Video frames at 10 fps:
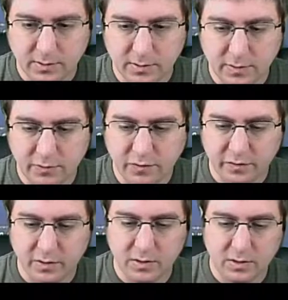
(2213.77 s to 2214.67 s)
He's just
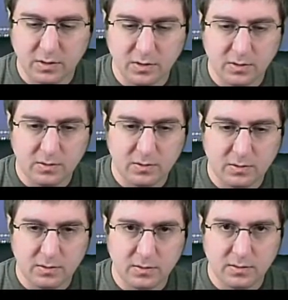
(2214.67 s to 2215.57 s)
gonna
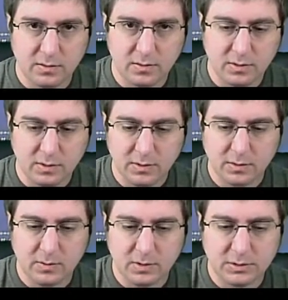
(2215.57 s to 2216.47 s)
go
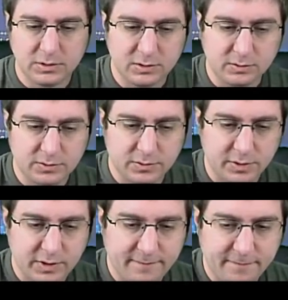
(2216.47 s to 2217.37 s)
1, 2,
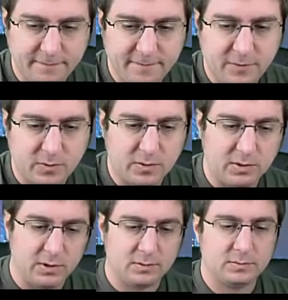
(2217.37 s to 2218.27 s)
3, 4.